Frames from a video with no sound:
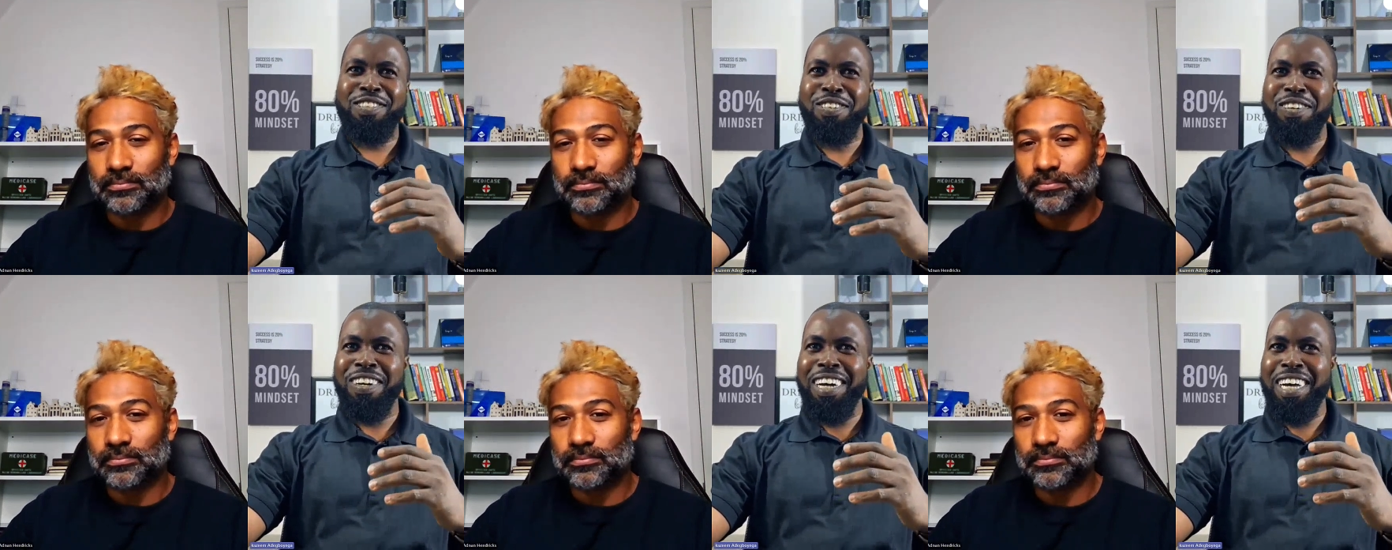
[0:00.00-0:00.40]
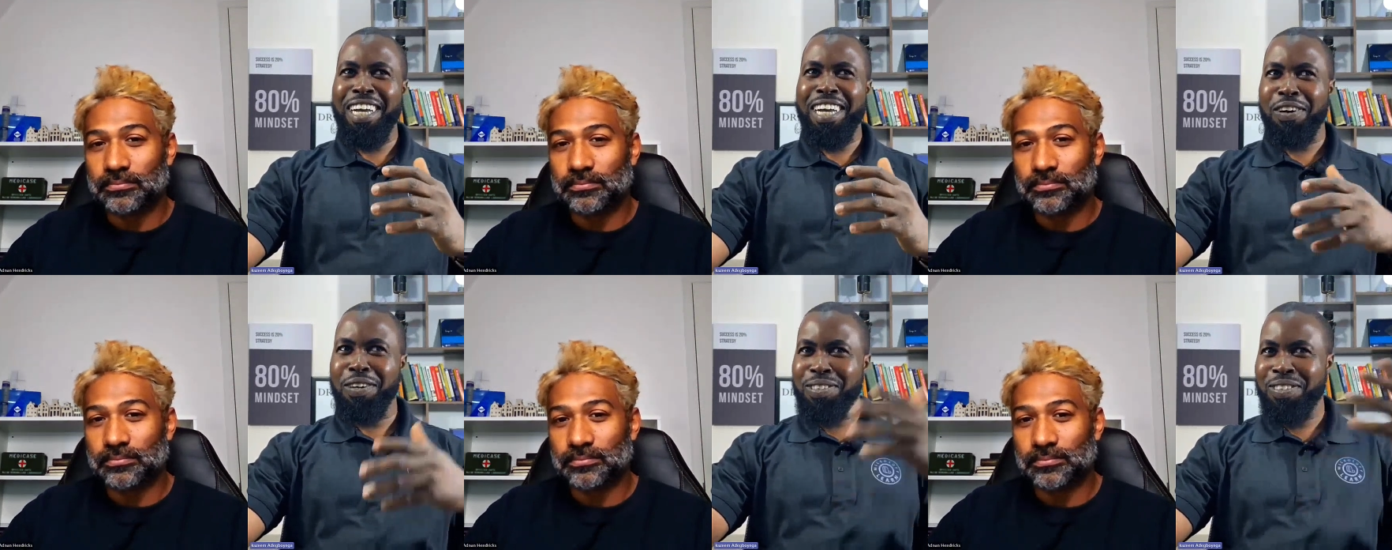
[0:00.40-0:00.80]
Speaker 1: So
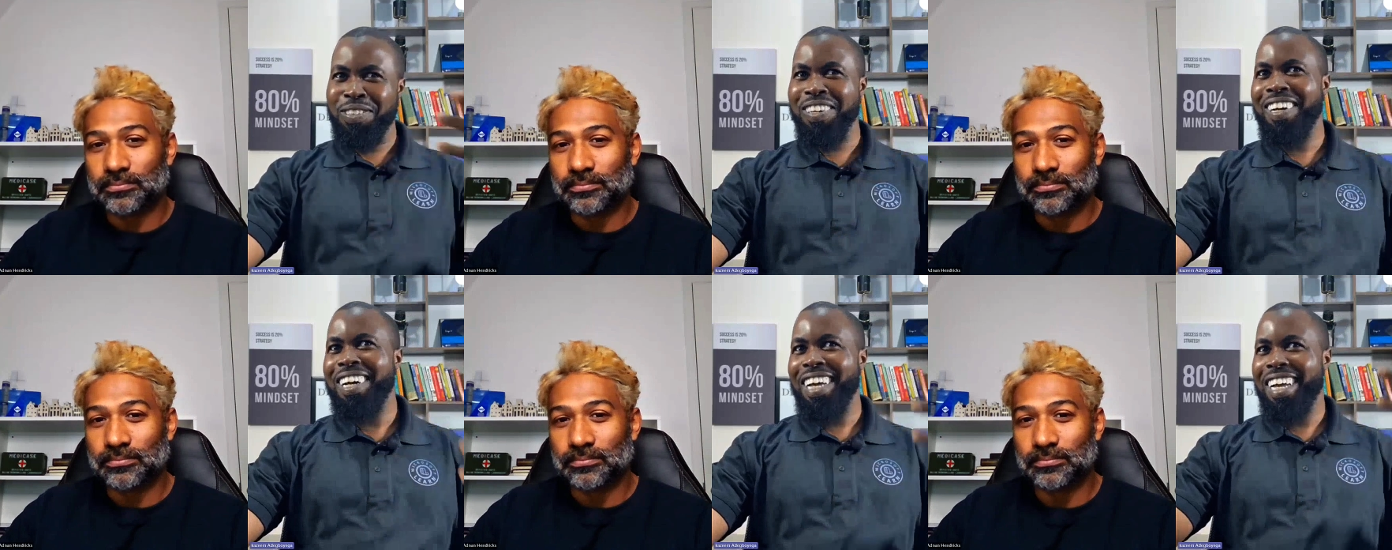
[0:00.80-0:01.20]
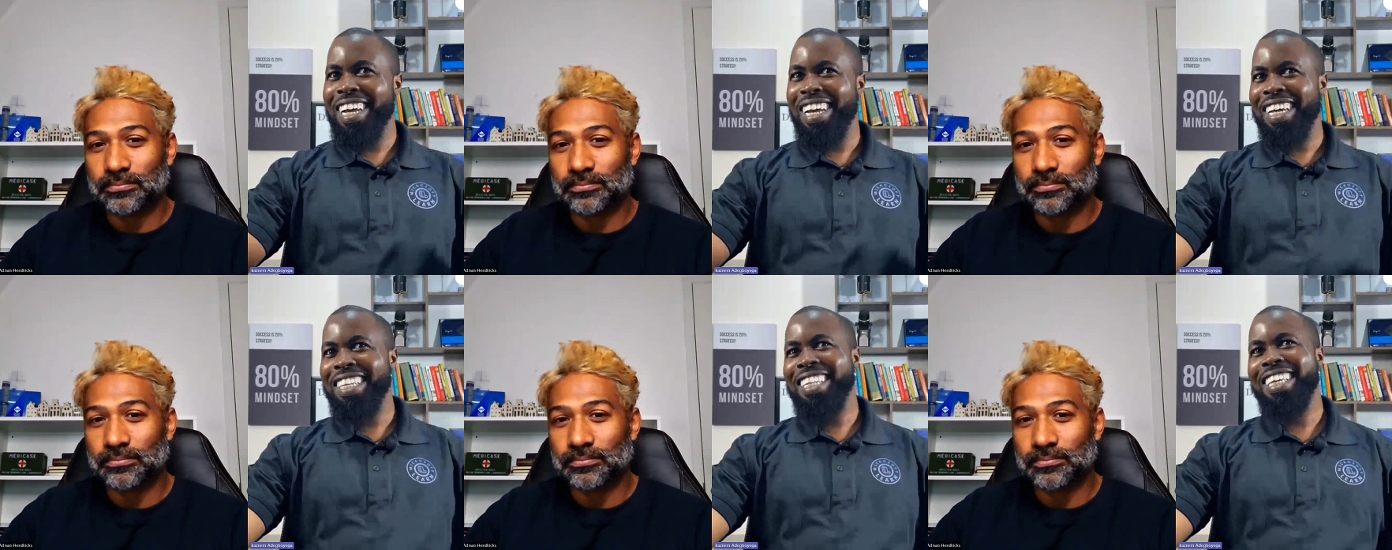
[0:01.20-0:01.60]
I
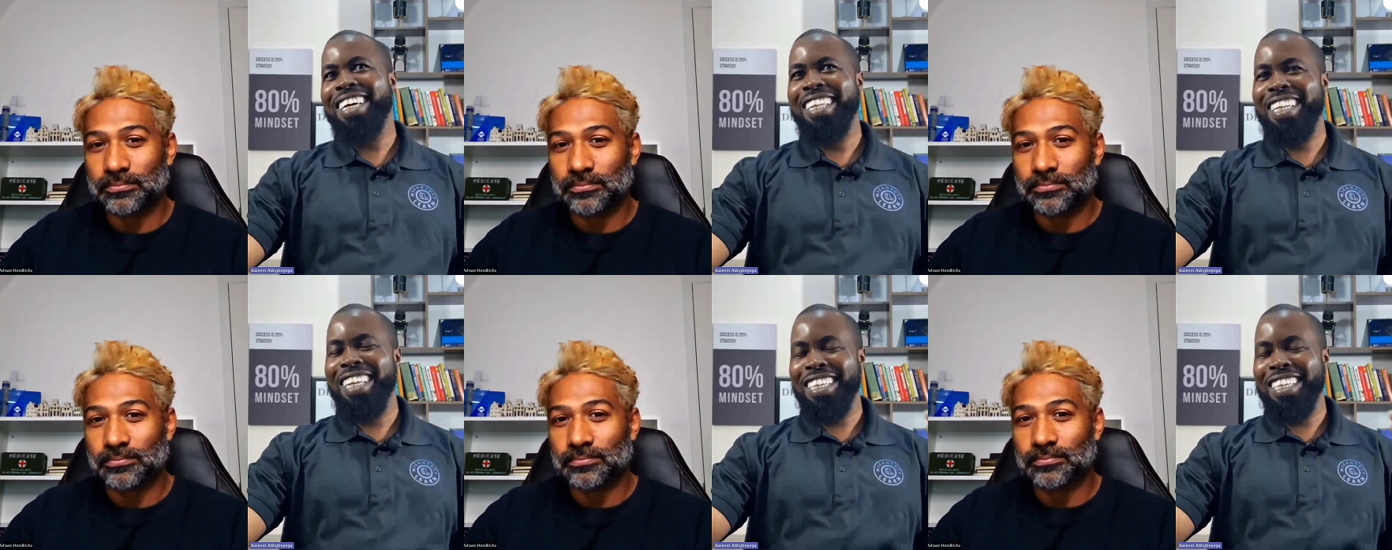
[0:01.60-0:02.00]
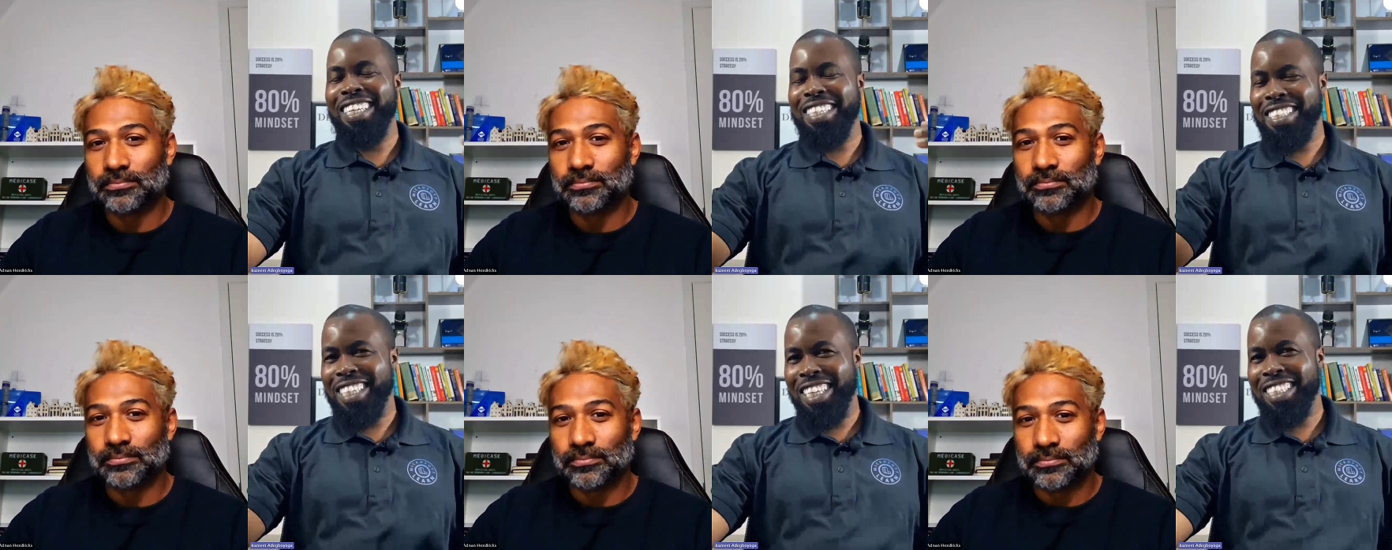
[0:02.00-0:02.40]
also heard uh,
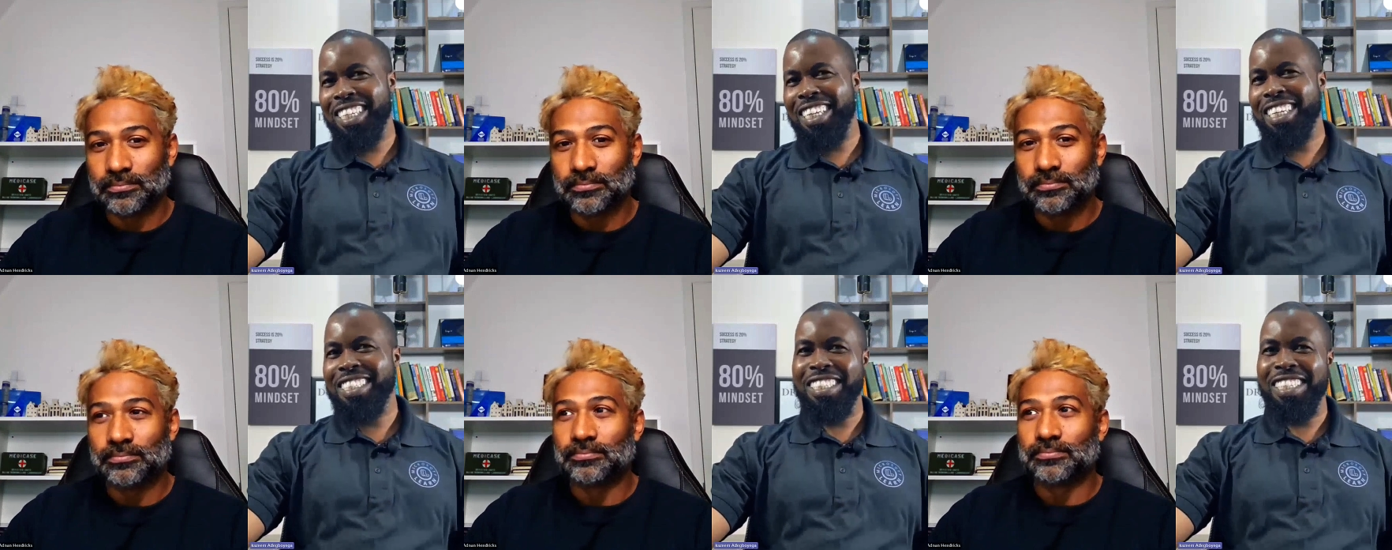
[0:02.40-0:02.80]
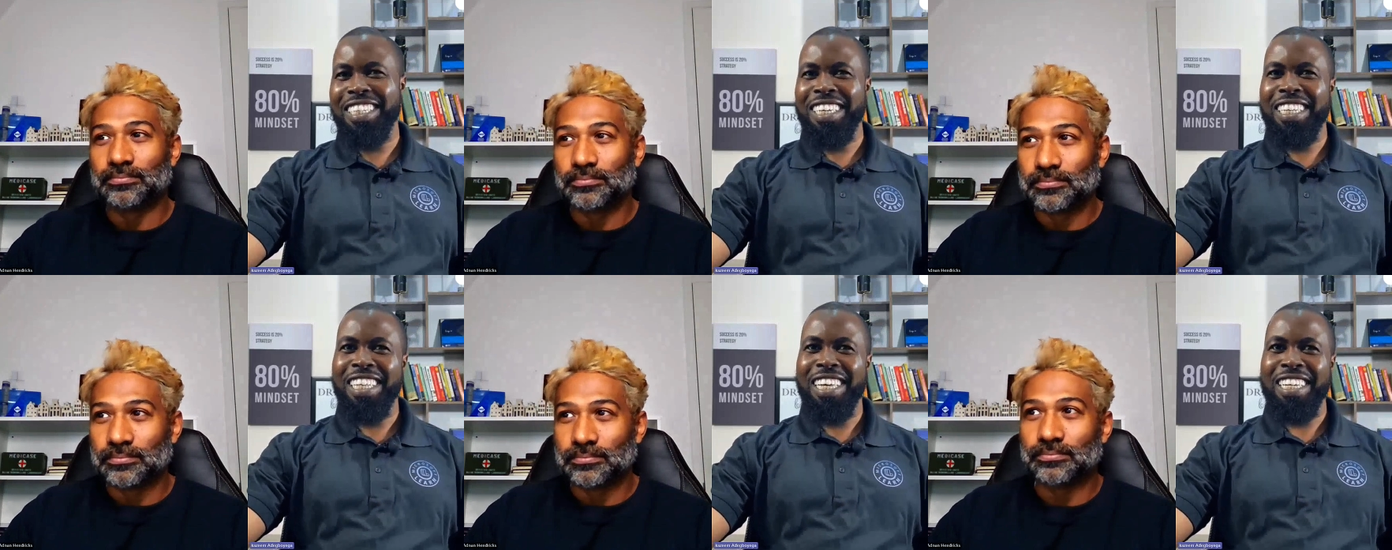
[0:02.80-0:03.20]
Satya said
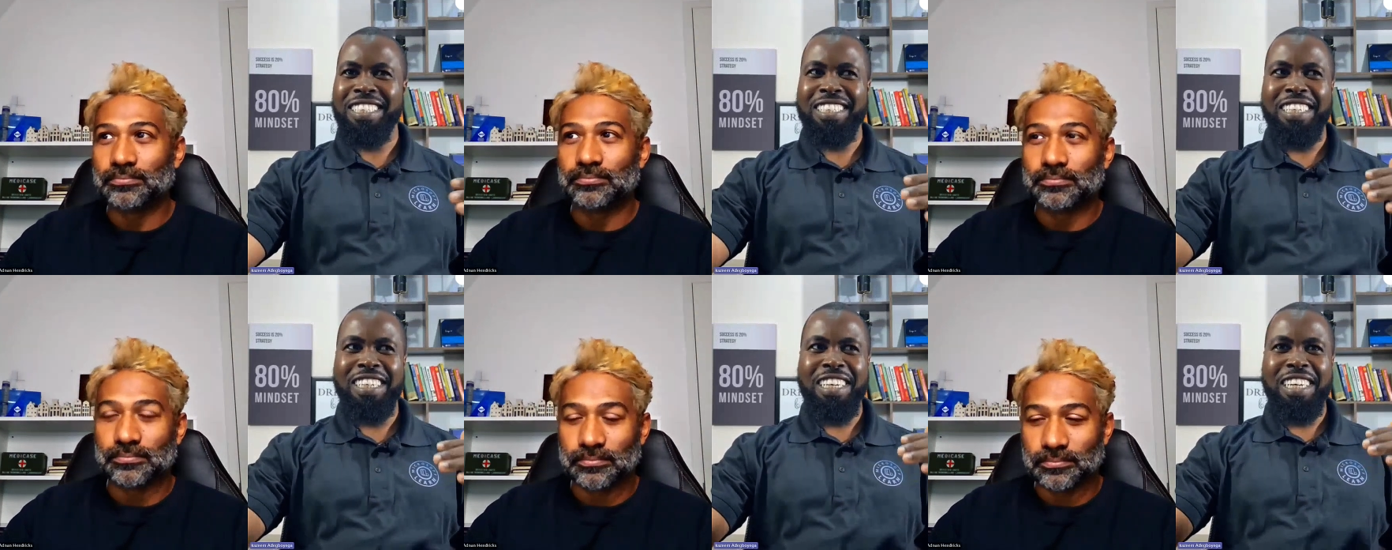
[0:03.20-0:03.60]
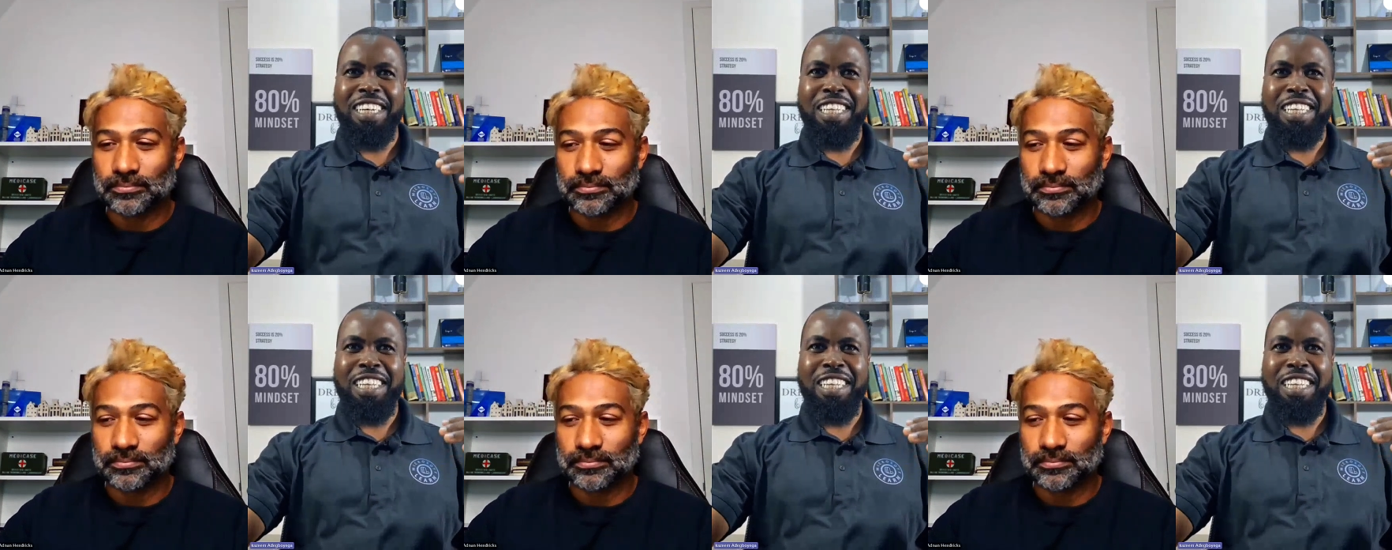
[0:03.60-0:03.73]
yesterday that